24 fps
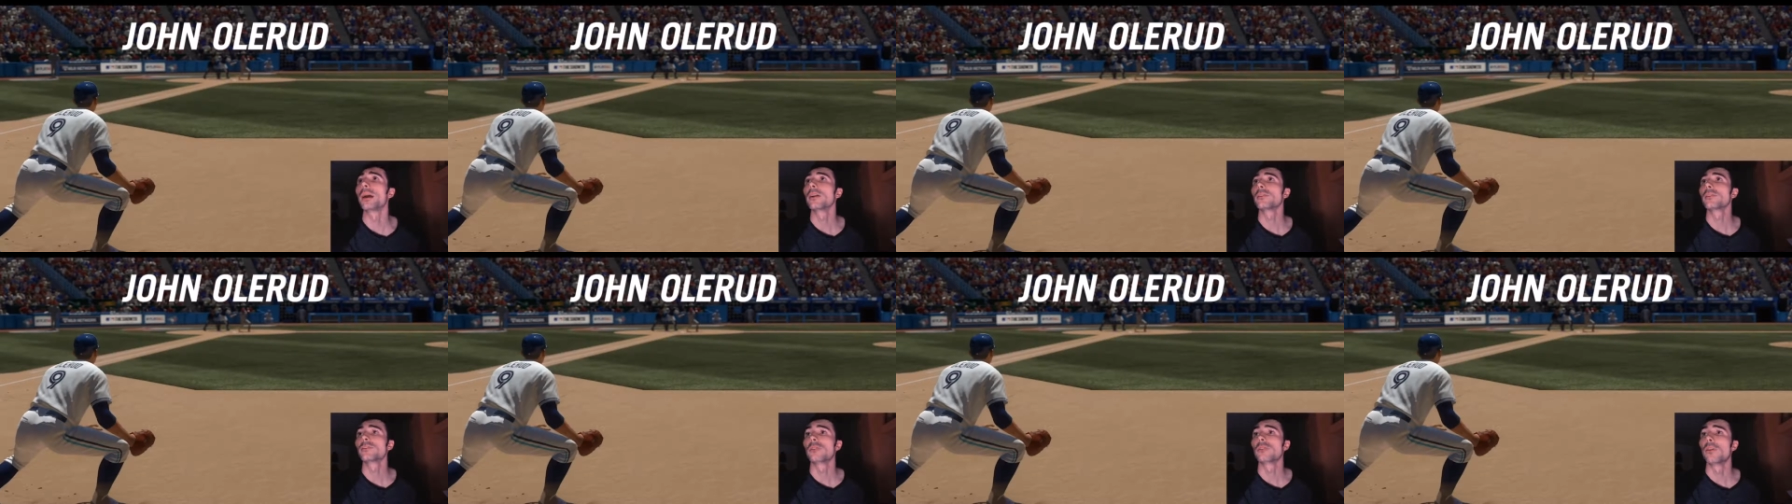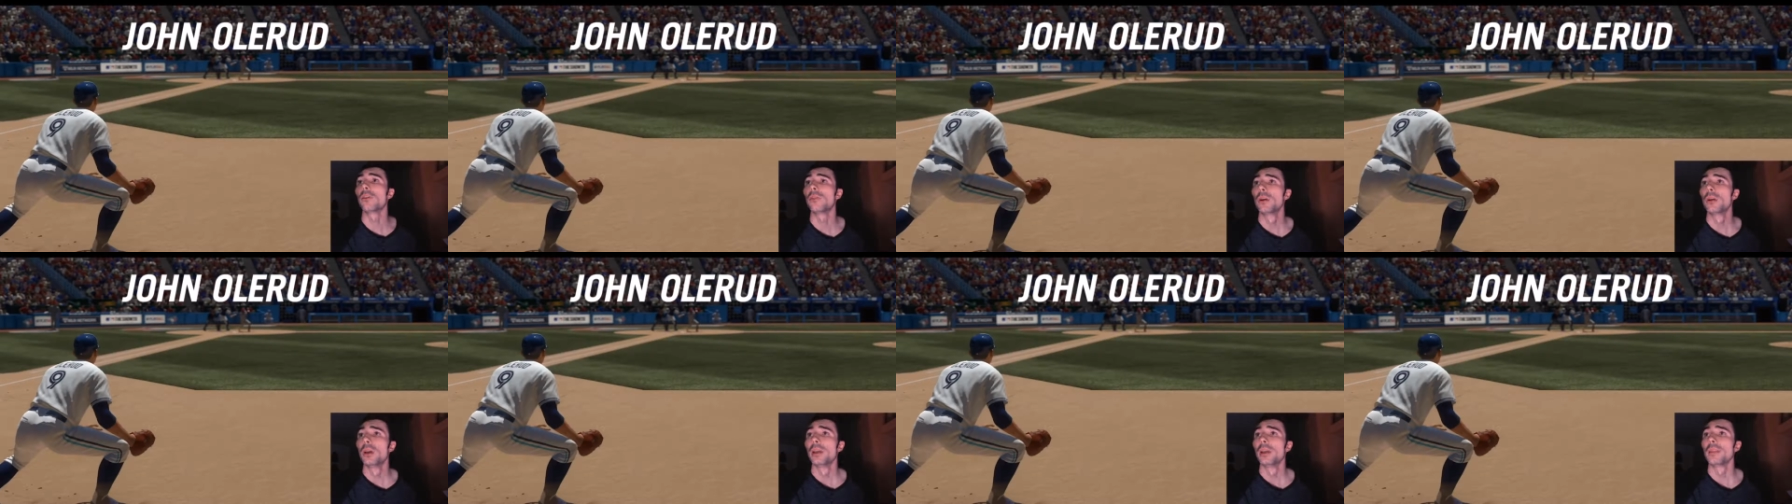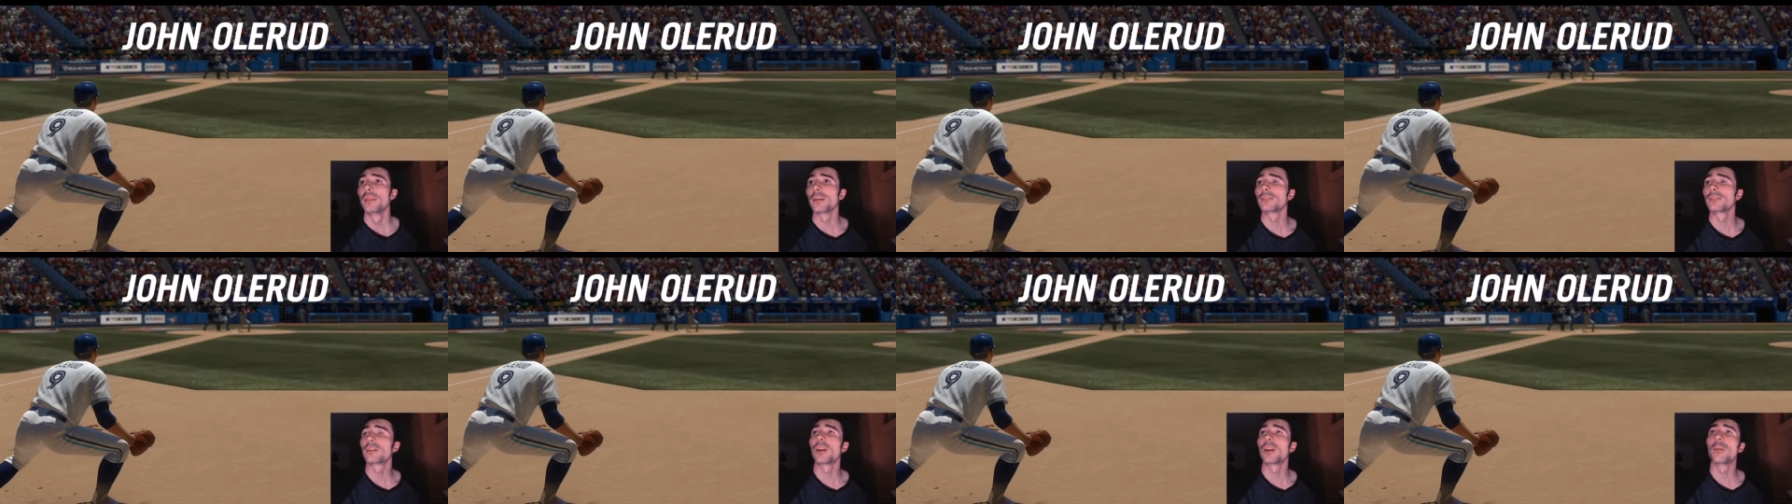so
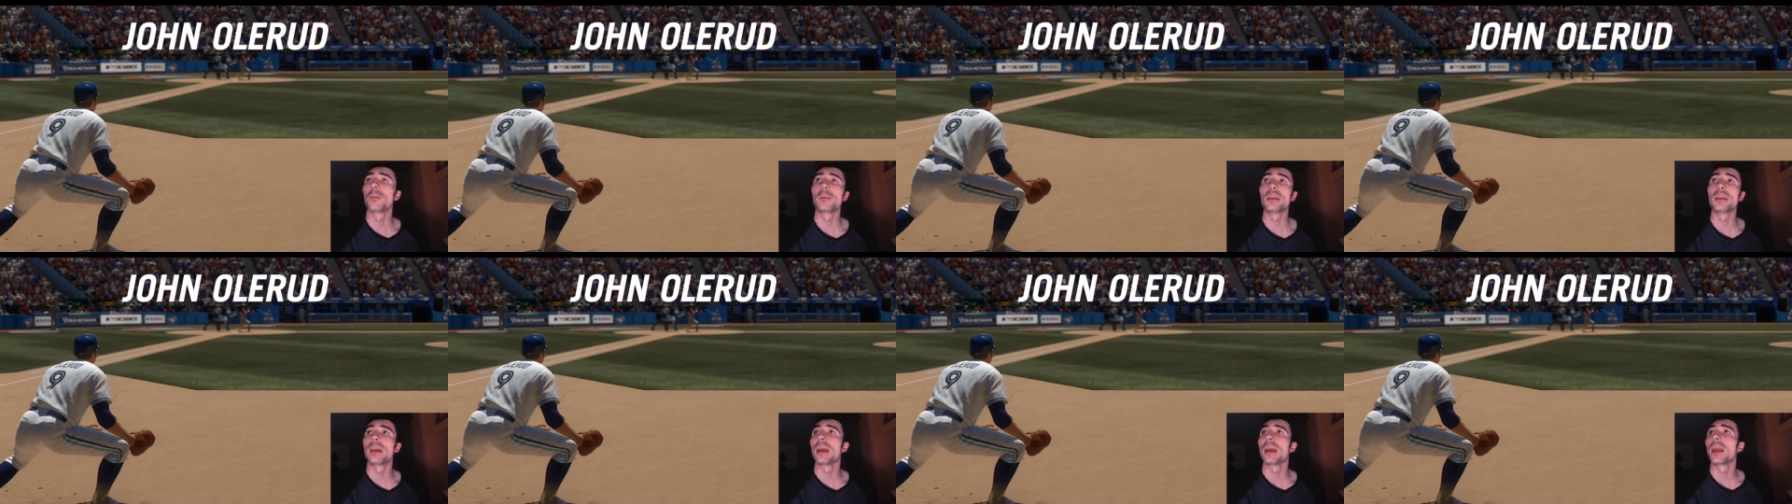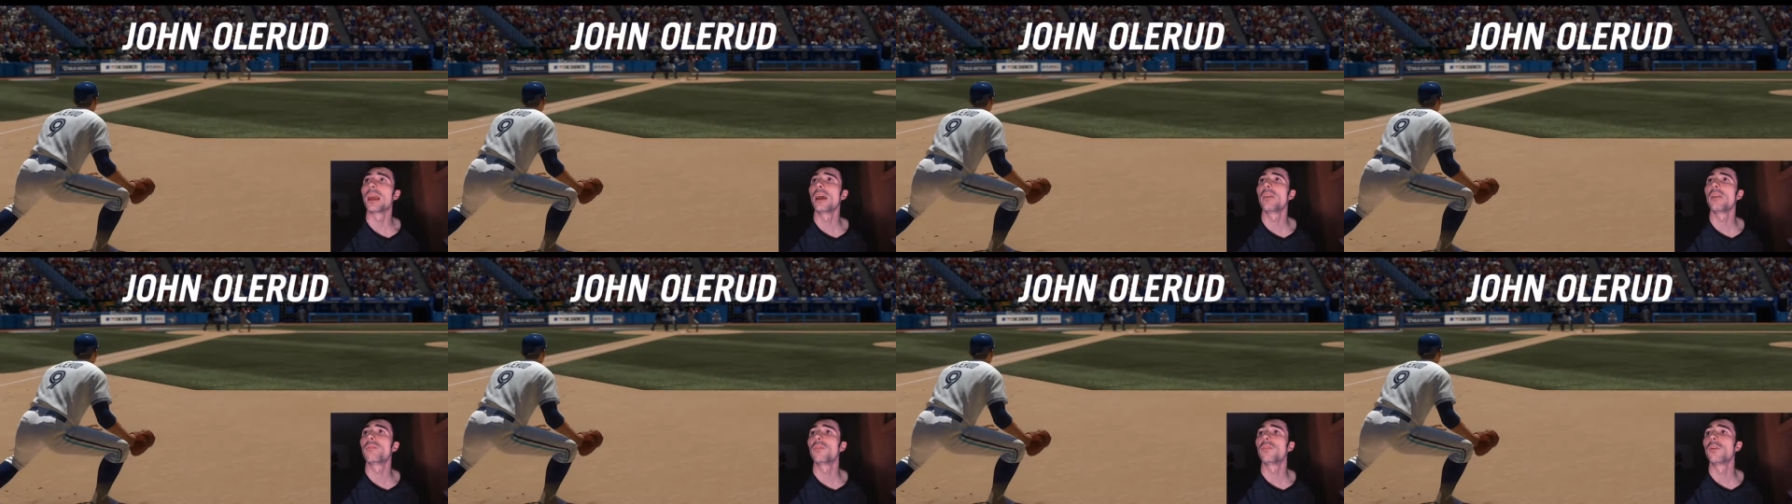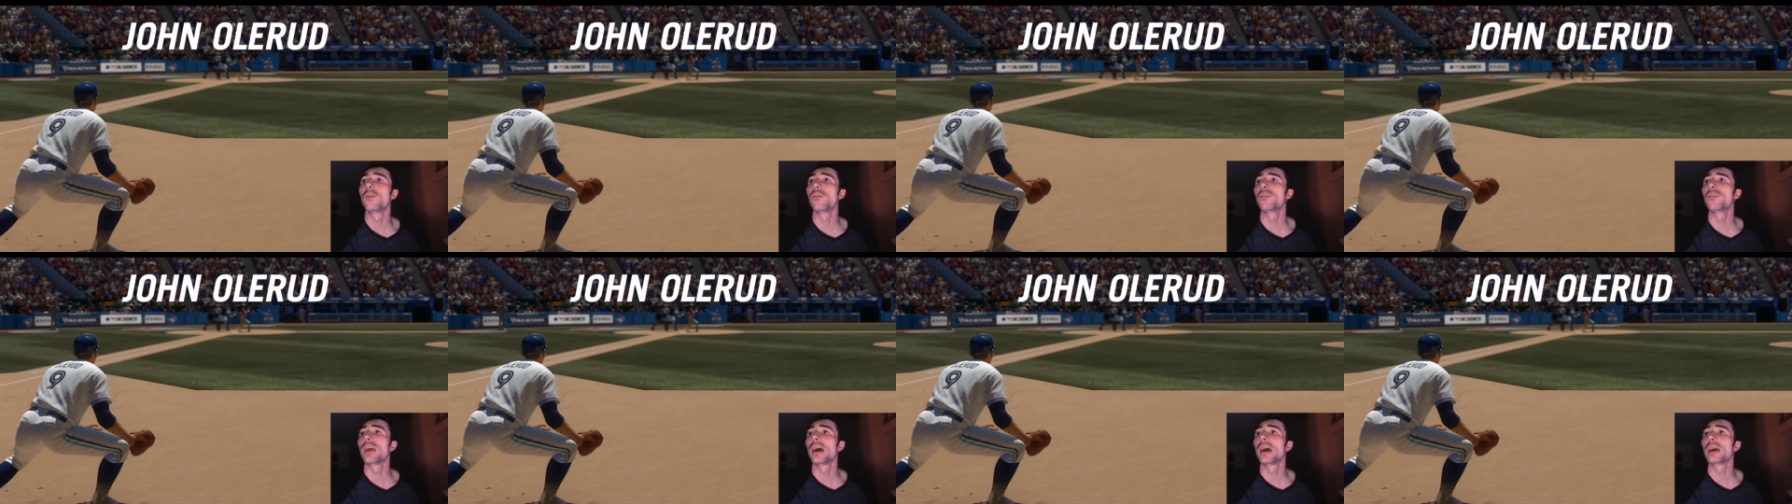there's going to be a handful
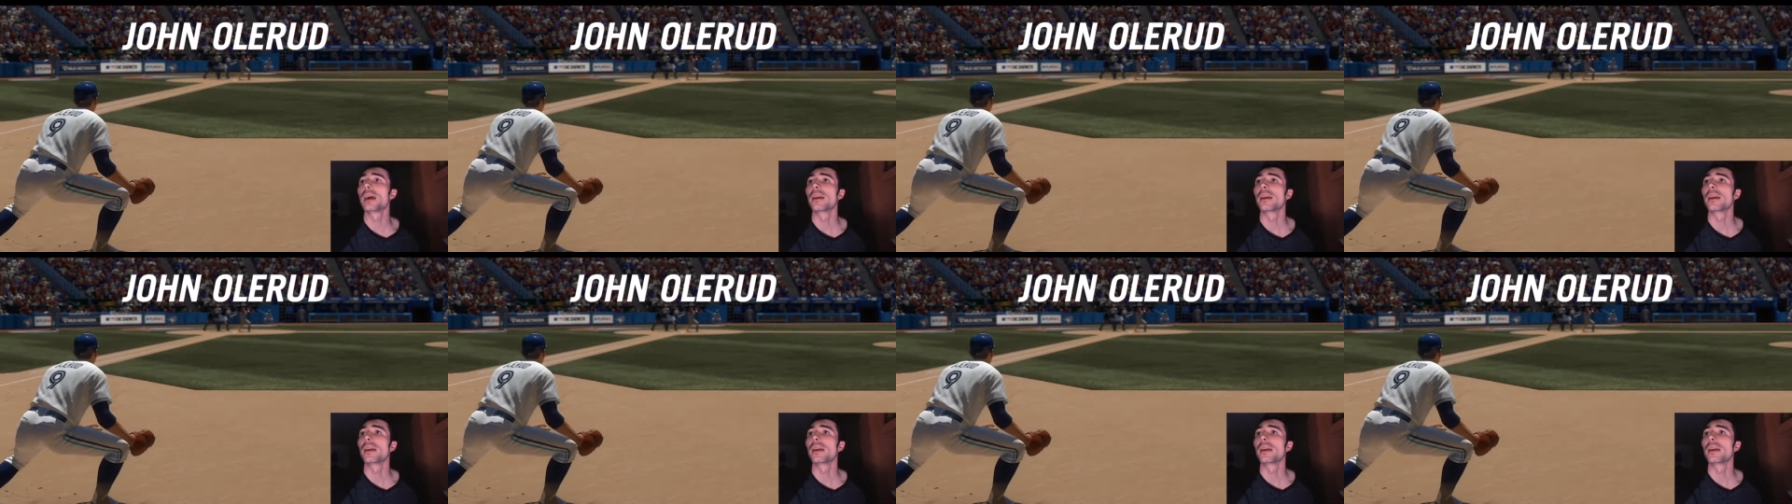that